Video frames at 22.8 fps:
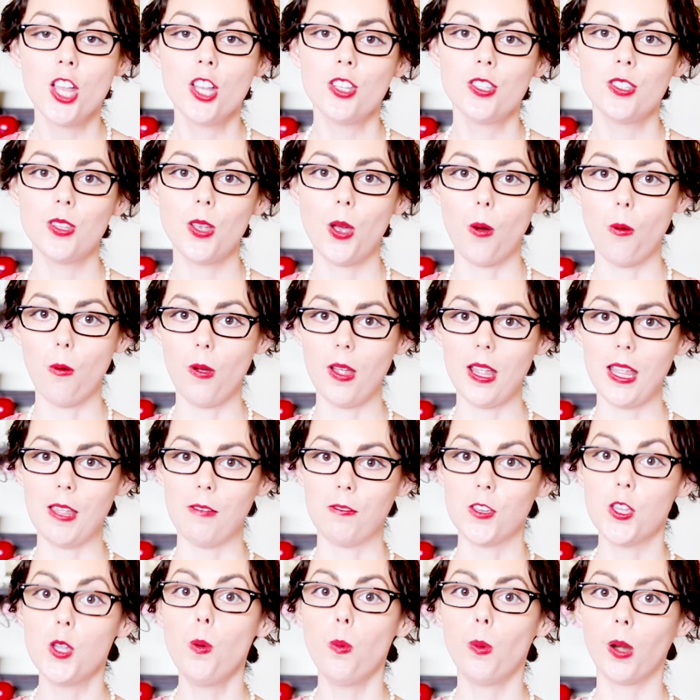So if
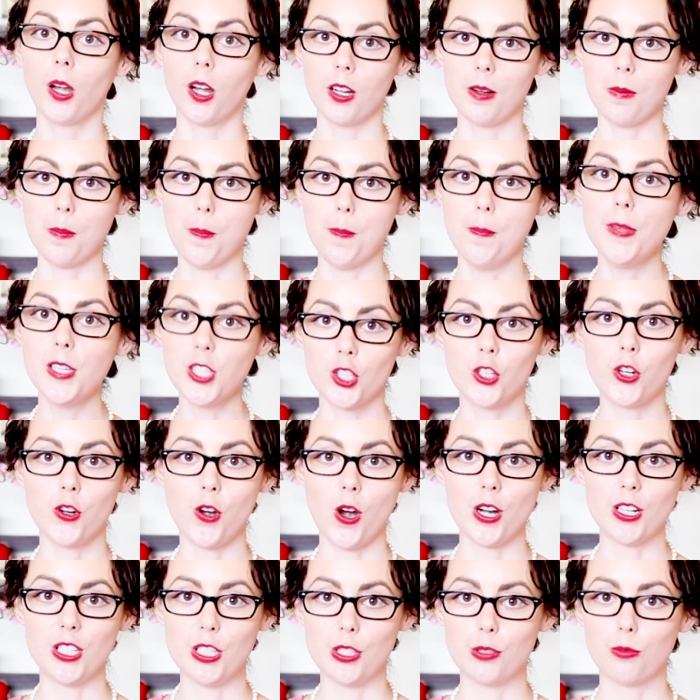you were Mr.
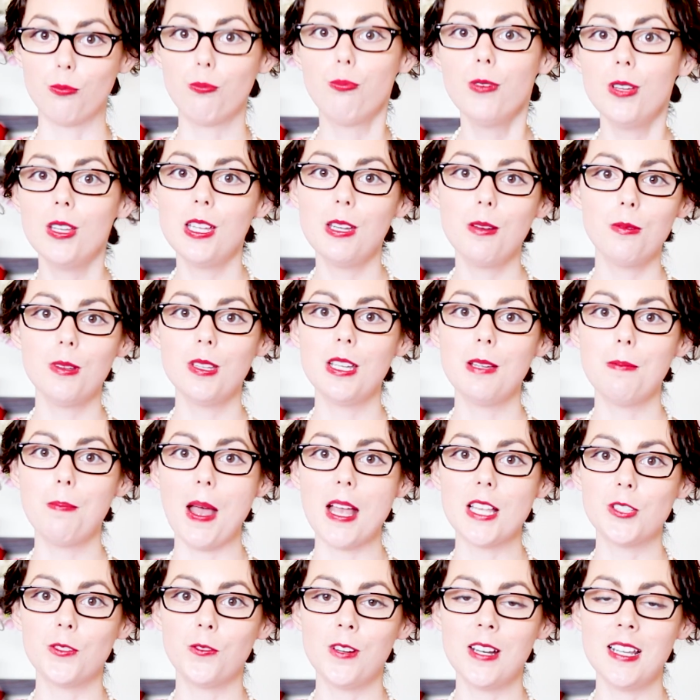Darcy's really, really
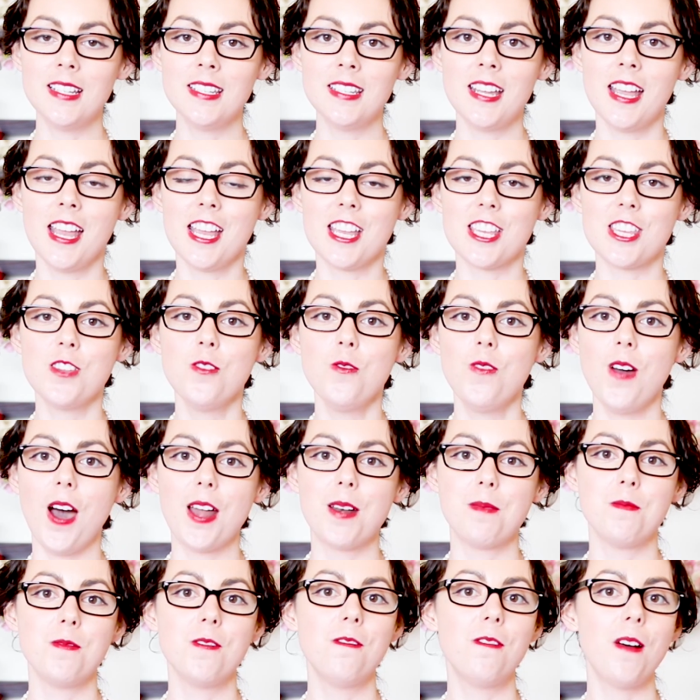best friend, you got to
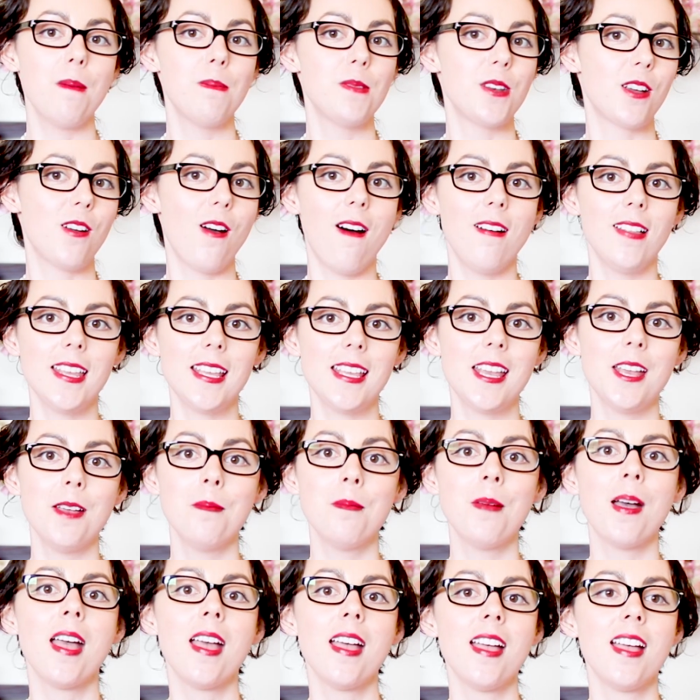move up to calling
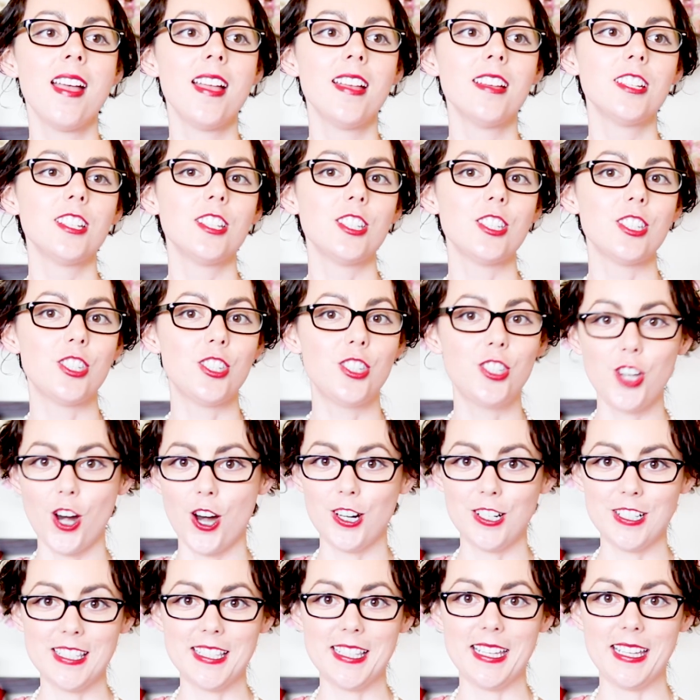him
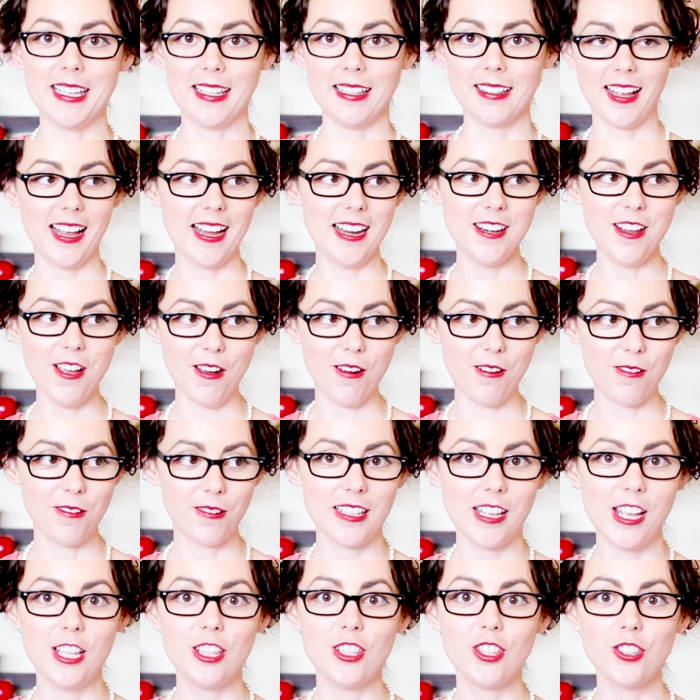Darcy. I know,
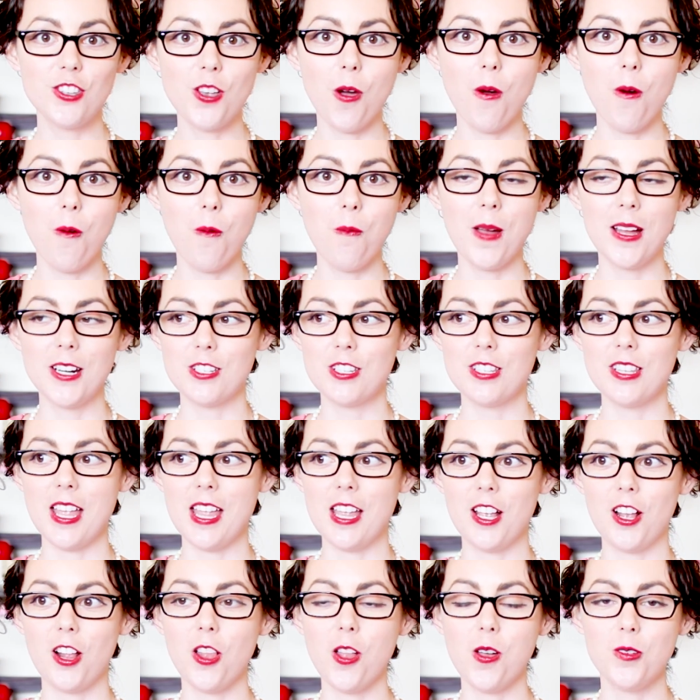it's so much
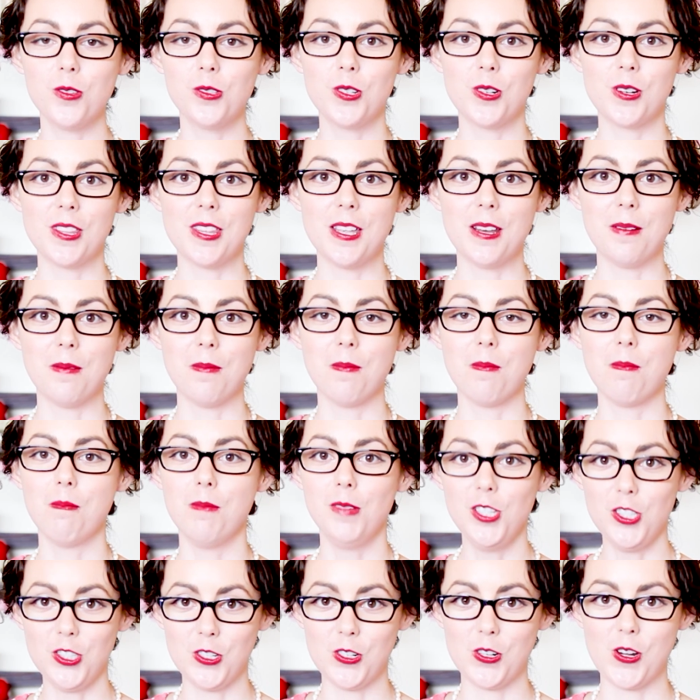like closer than
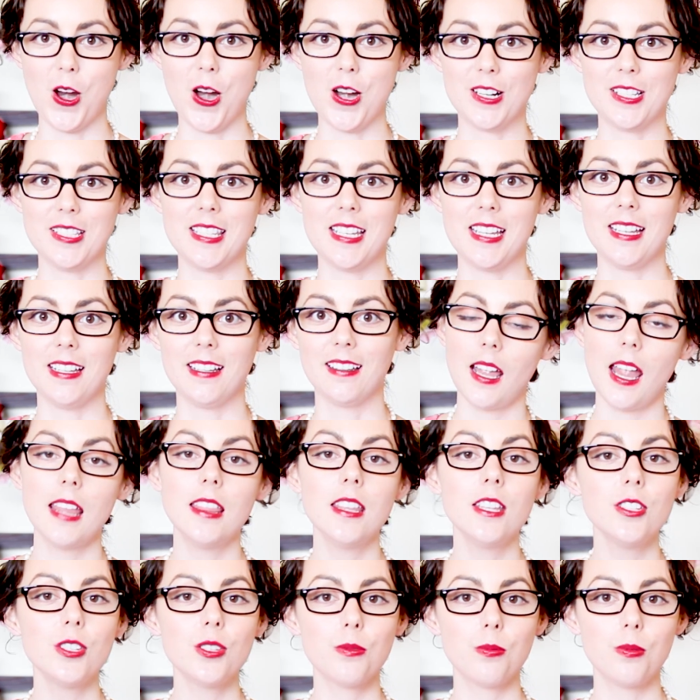Mr. Darcy. And
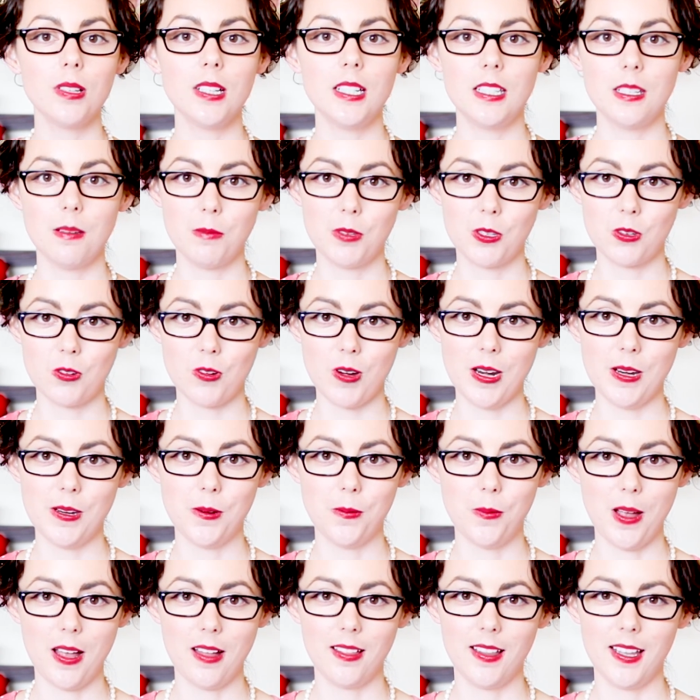this is really demonstrated
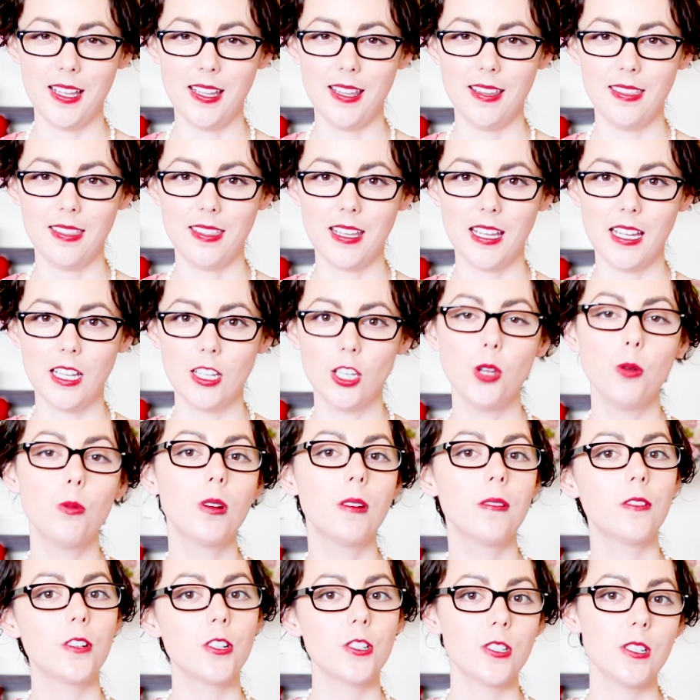well in the
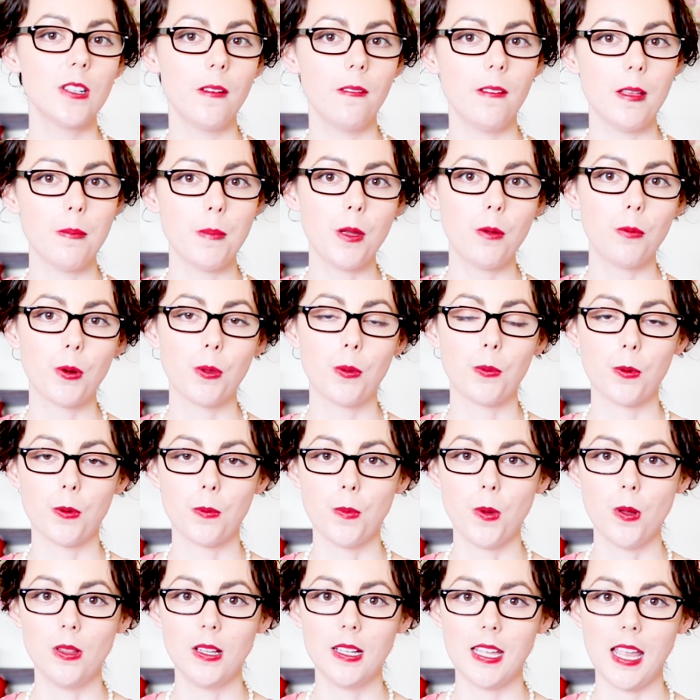newer version of Emma with
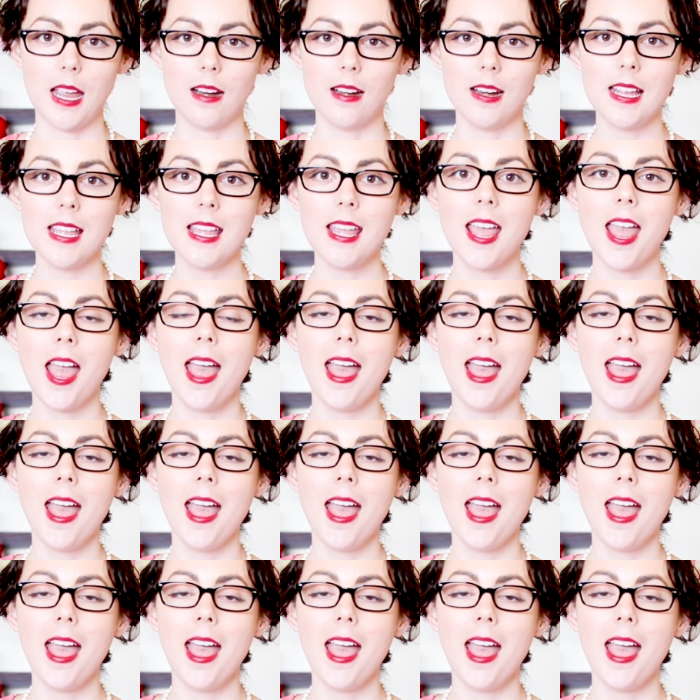Romola Gary,